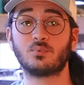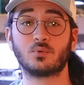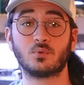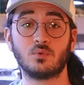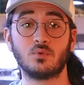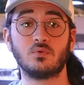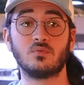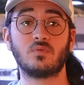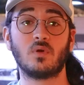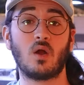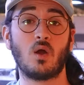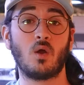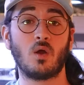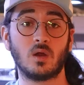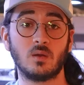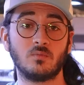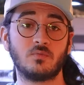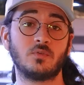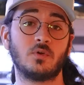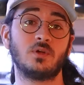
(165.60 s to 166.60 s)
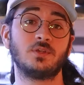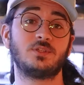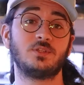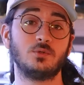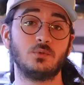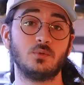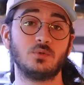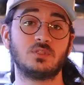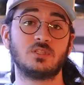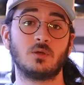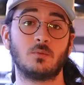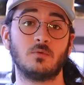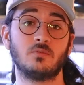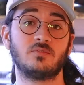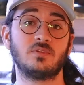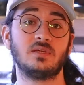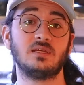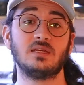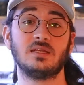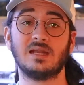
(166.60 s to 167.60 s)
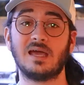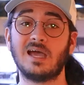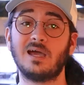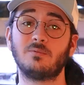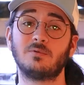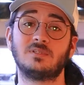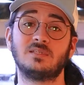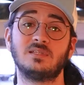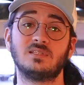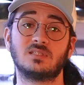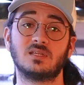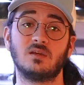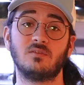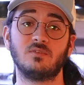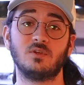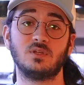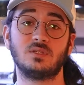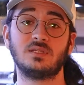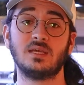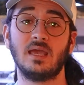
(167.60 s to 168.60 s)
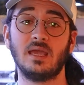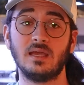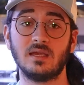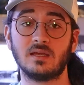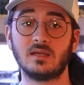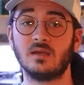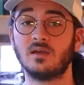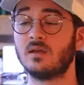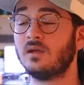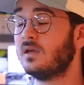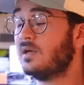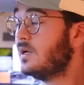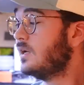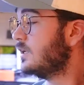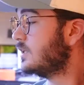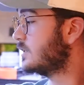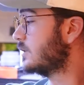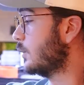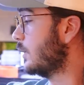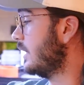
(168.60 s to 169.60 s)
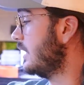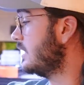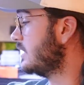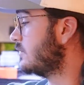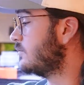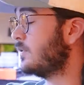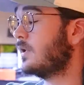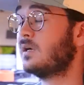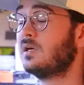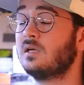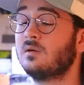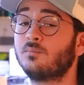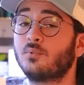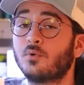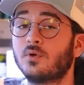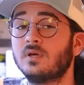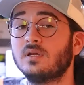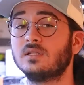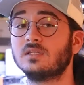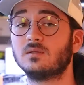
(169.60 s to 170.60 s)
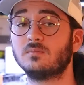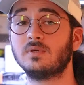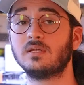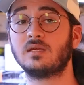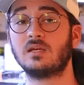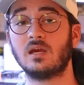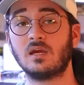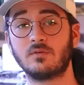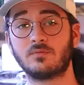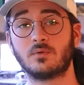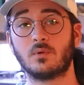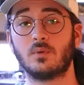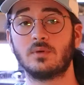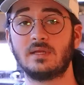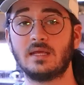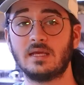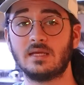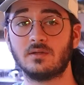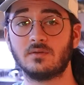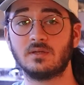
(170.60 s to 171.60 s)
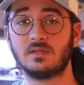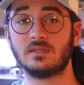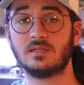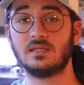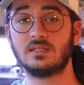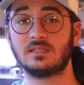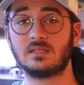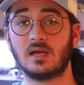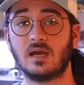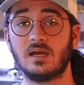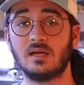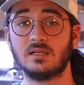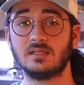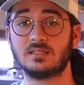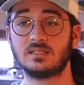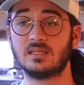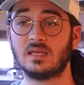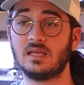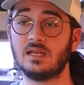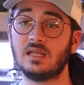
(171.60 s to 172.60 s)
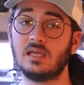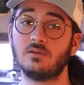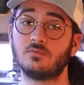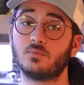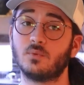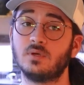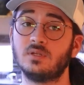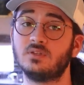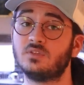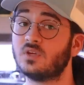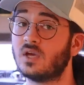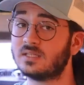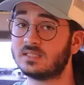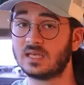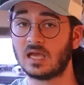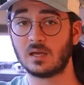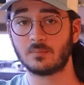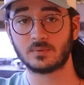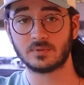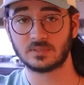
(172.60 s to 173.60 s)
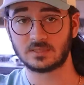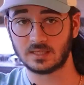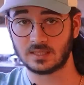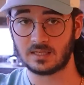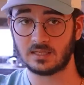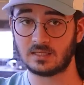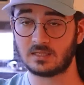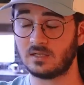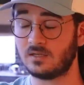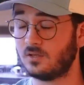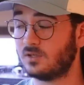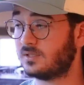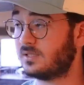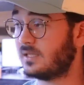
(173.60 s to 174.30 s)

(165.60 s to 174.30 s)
prove harmful to some of the inhabitants of your tank. So it is very important to be careful when handling these guys. And if one does happen to ink in your